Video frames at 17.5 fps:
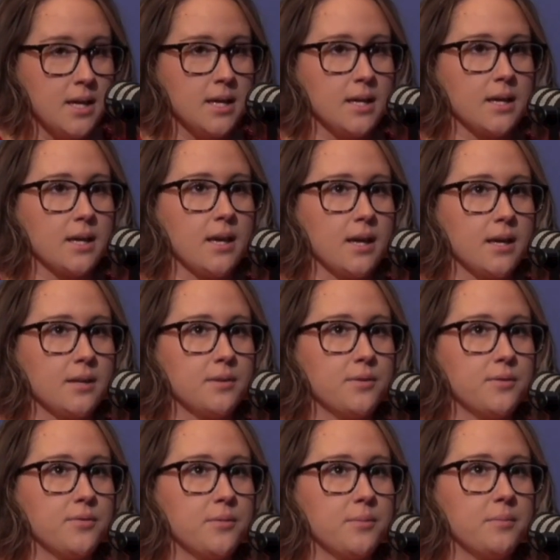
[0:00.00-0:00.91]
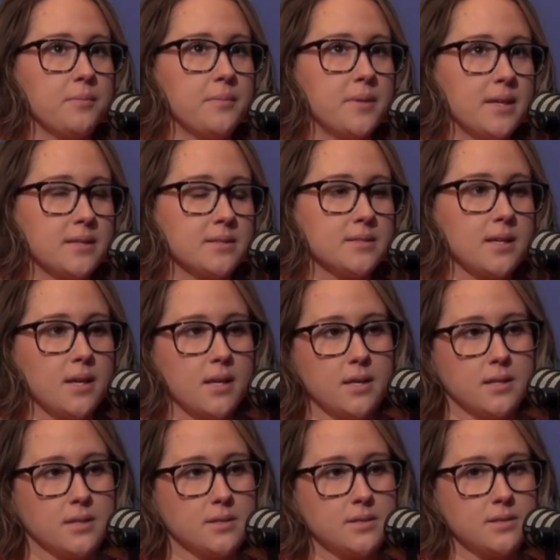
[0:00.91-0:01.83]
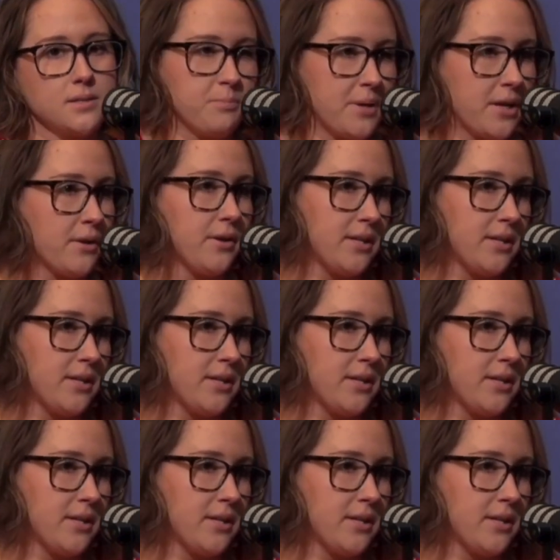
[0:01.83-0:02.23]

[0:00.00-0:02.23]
it kind of makes us better,